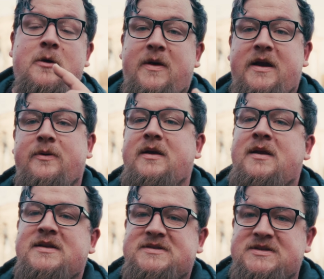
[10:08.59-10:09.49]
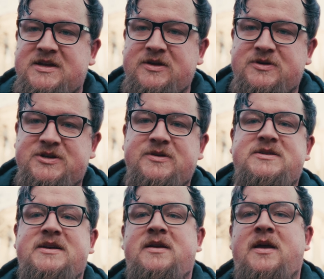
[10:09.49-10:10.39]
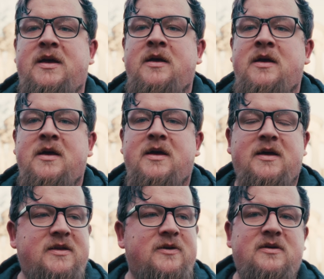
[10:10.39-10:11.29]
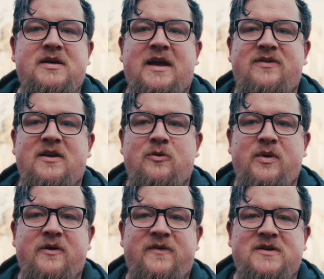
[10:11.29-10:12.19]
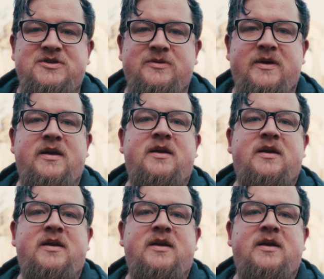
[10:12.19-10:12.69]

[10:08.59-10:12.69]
But anyway, let's continue shooting and do have a little bit of fun, shall we?